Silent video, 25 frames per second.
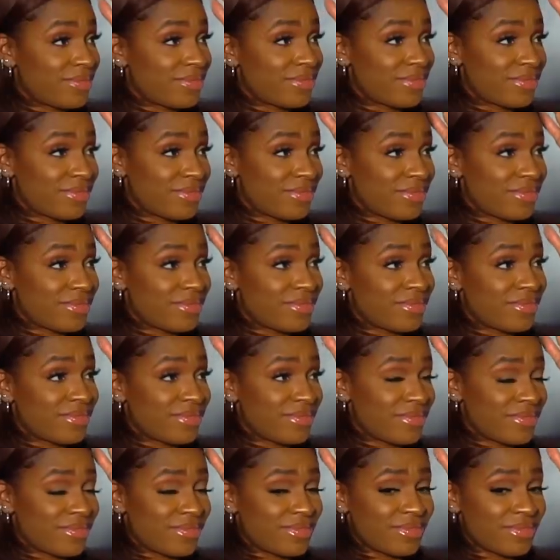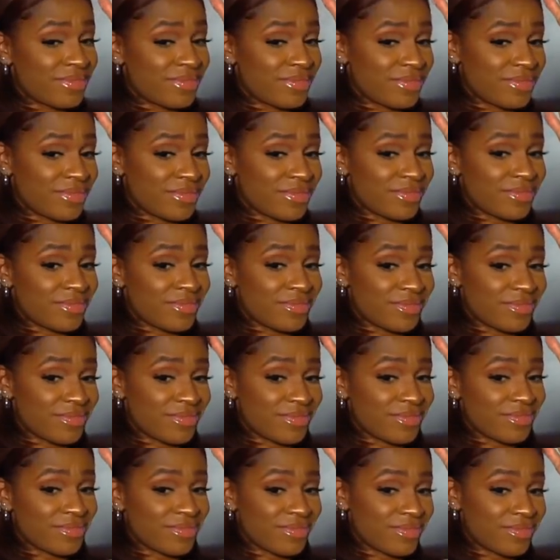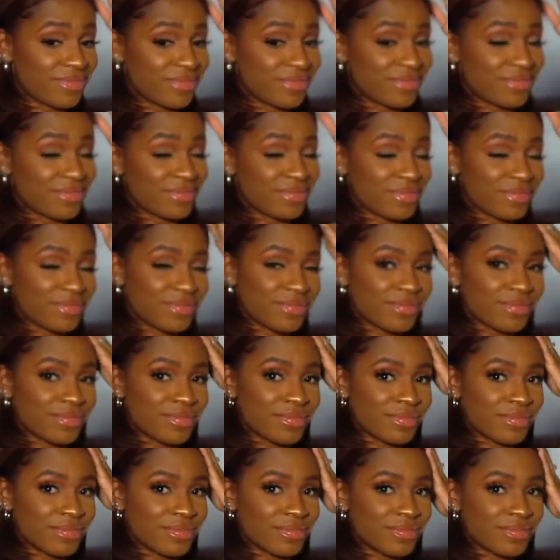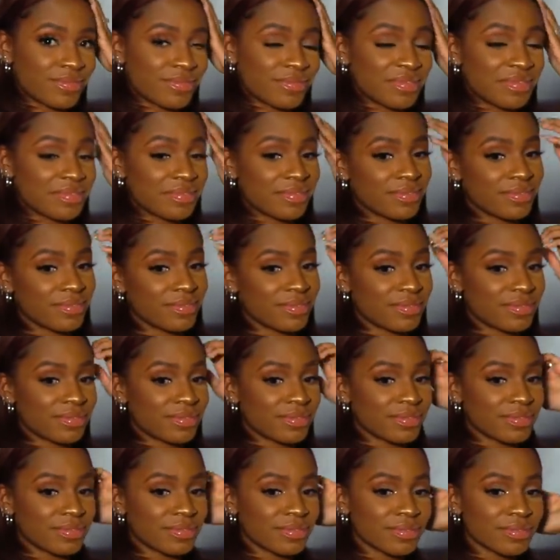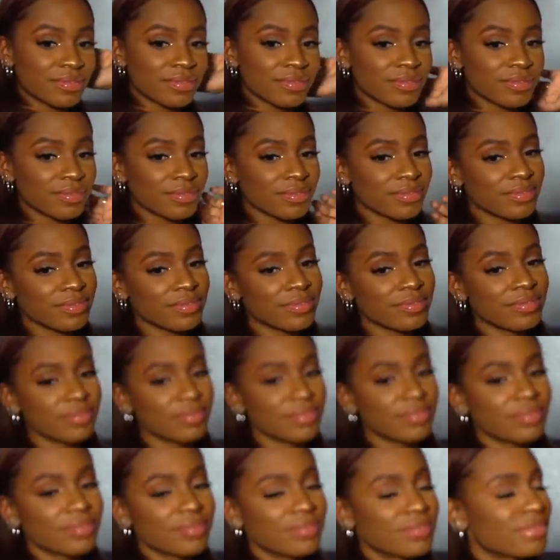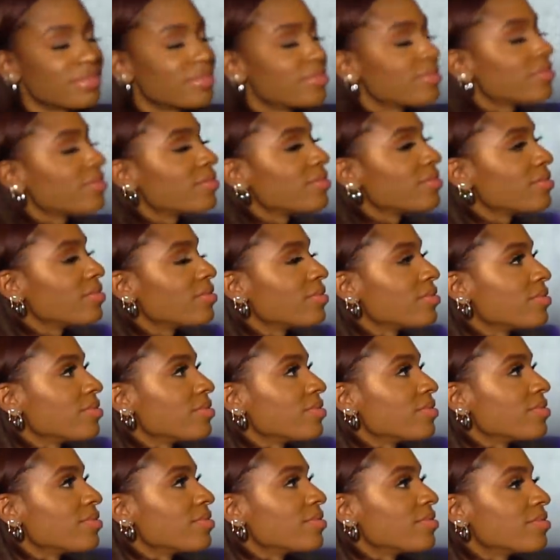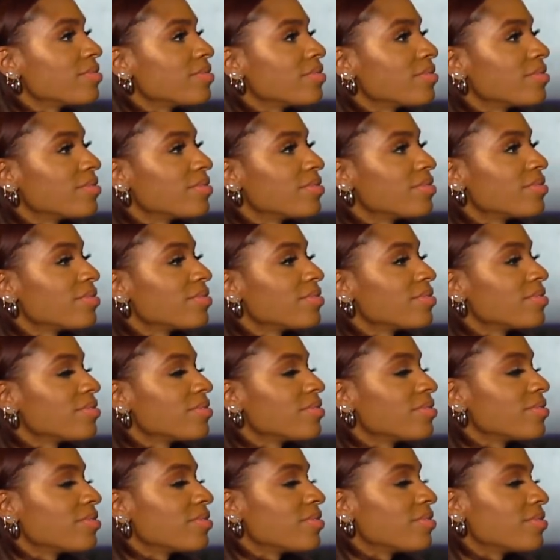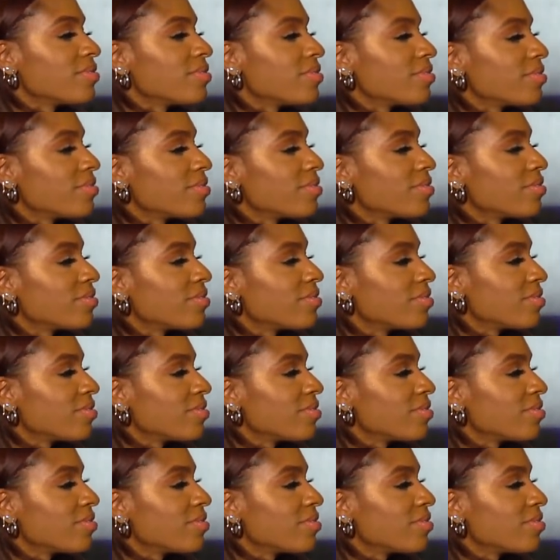This person isn't speaking.